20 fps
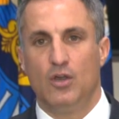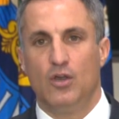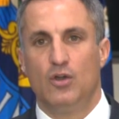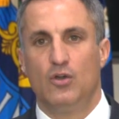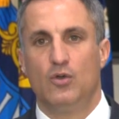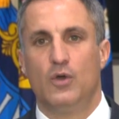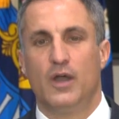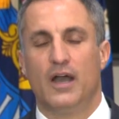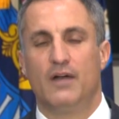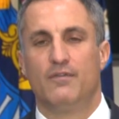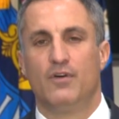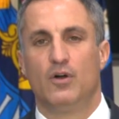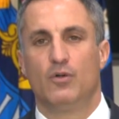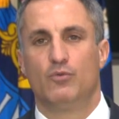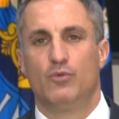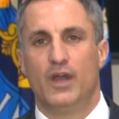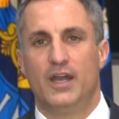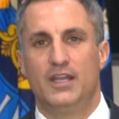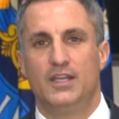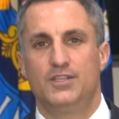who have
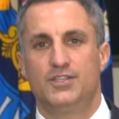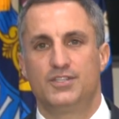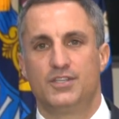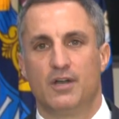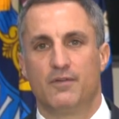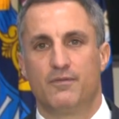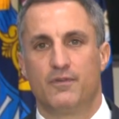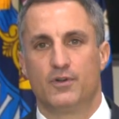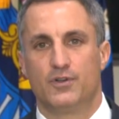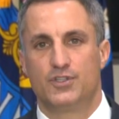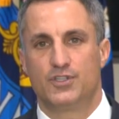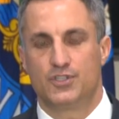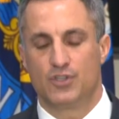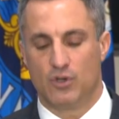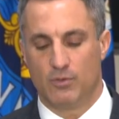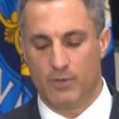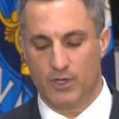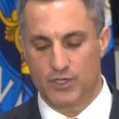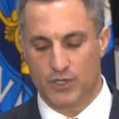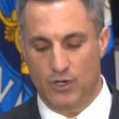already suffered
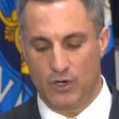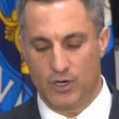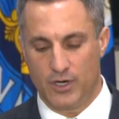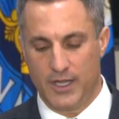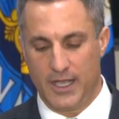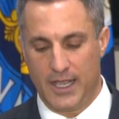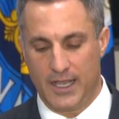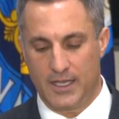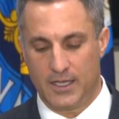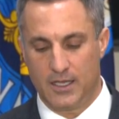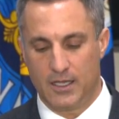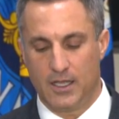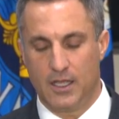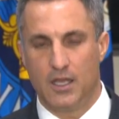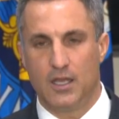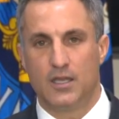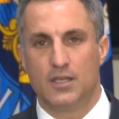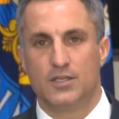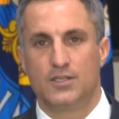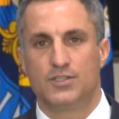so much heartache
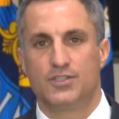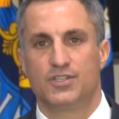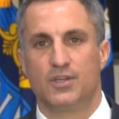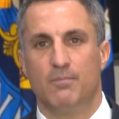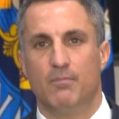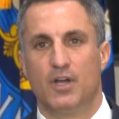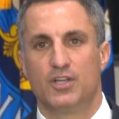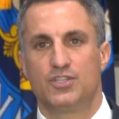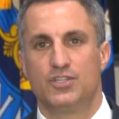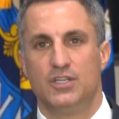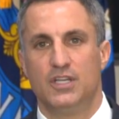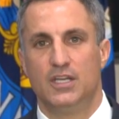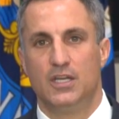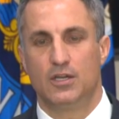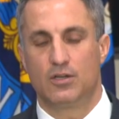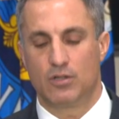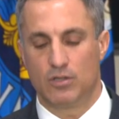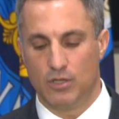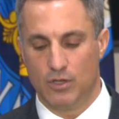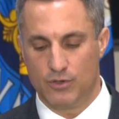some much
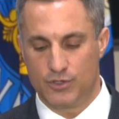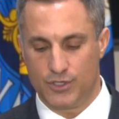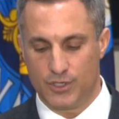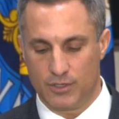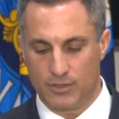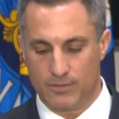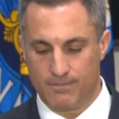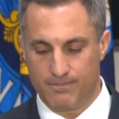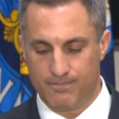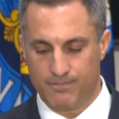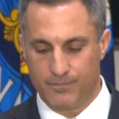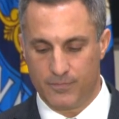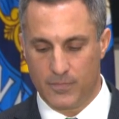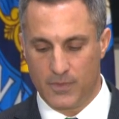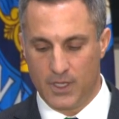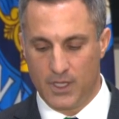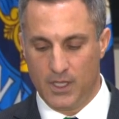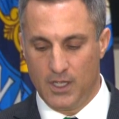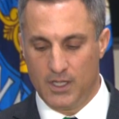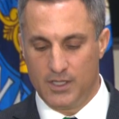needed closure.
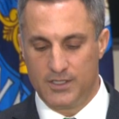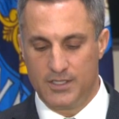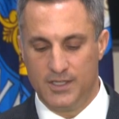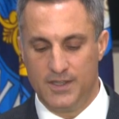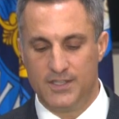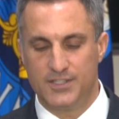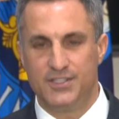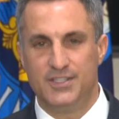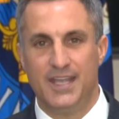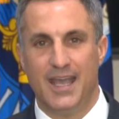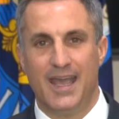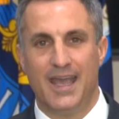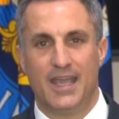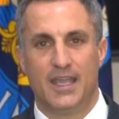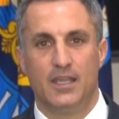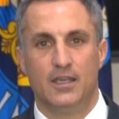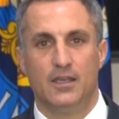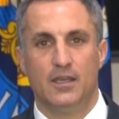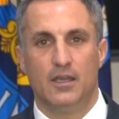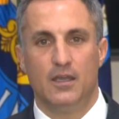To this
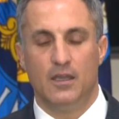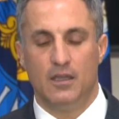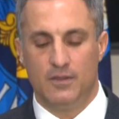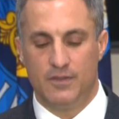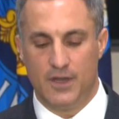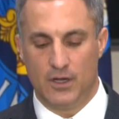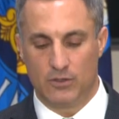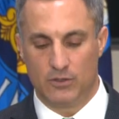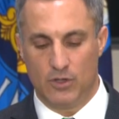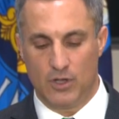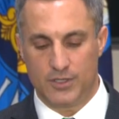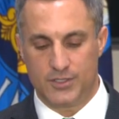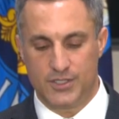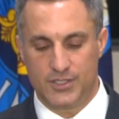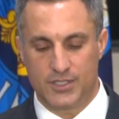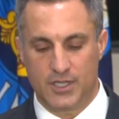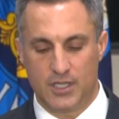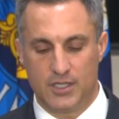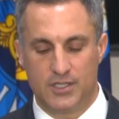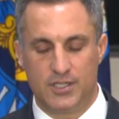day, their
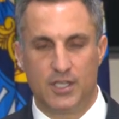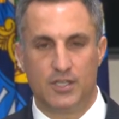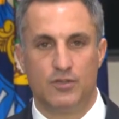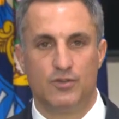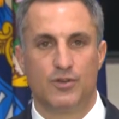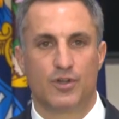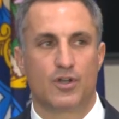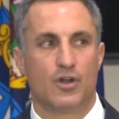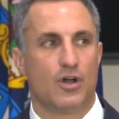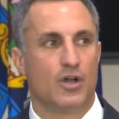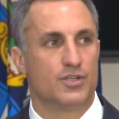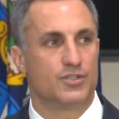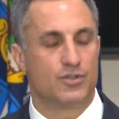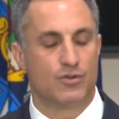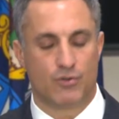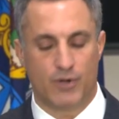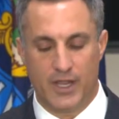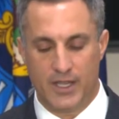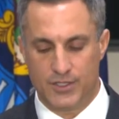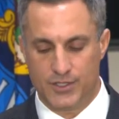losses continue to cause
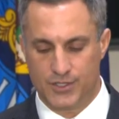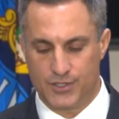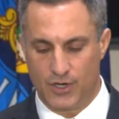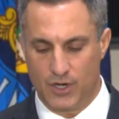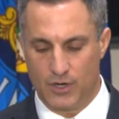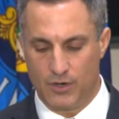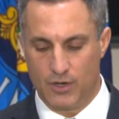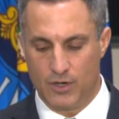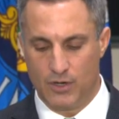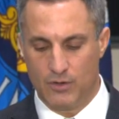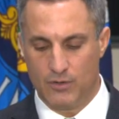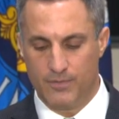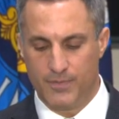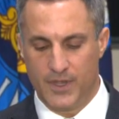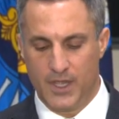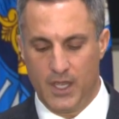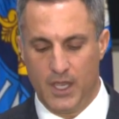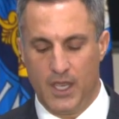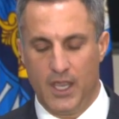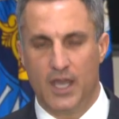great sorrow,
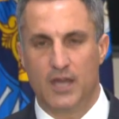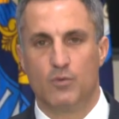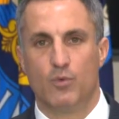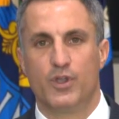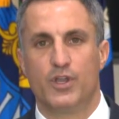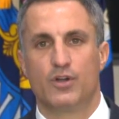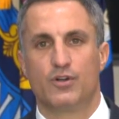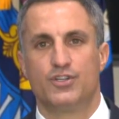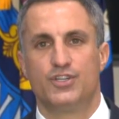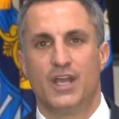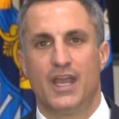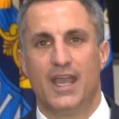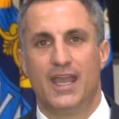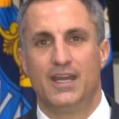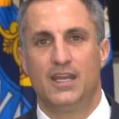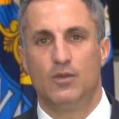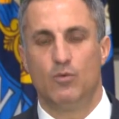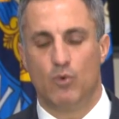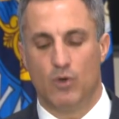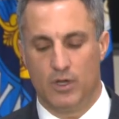and we urge
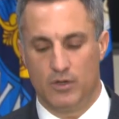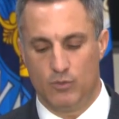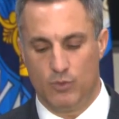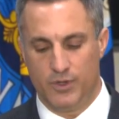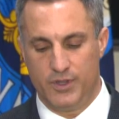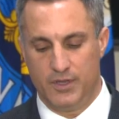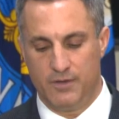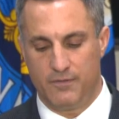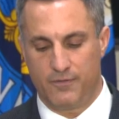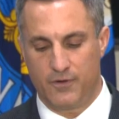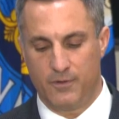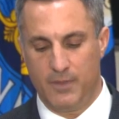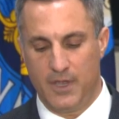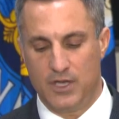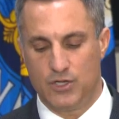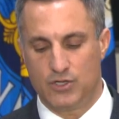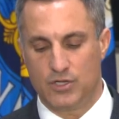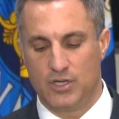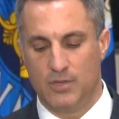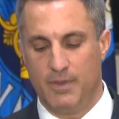anyone with
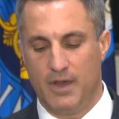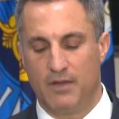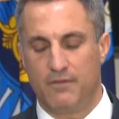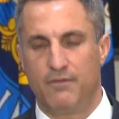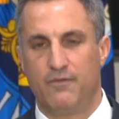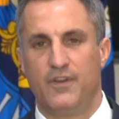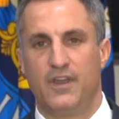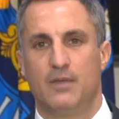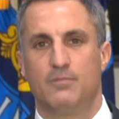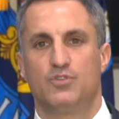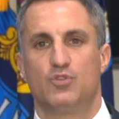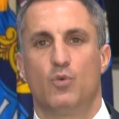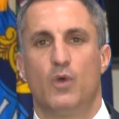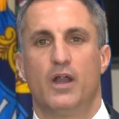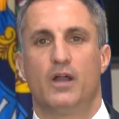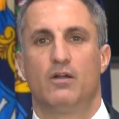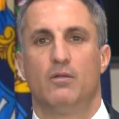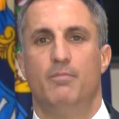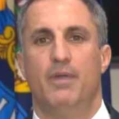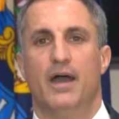information about Pham's
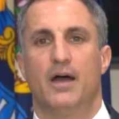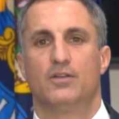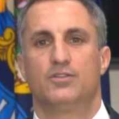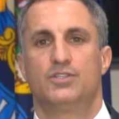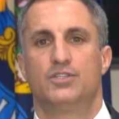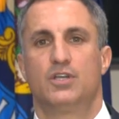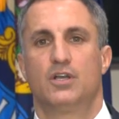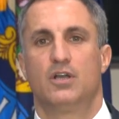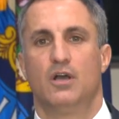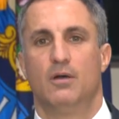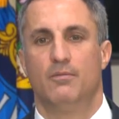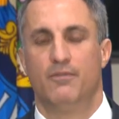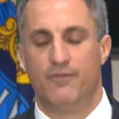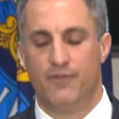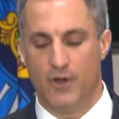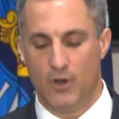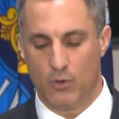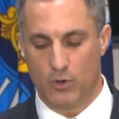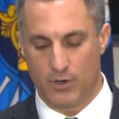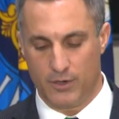whereabouts to come
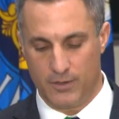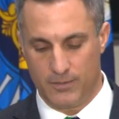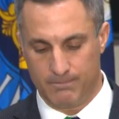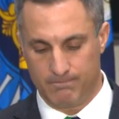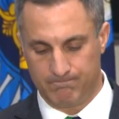forward.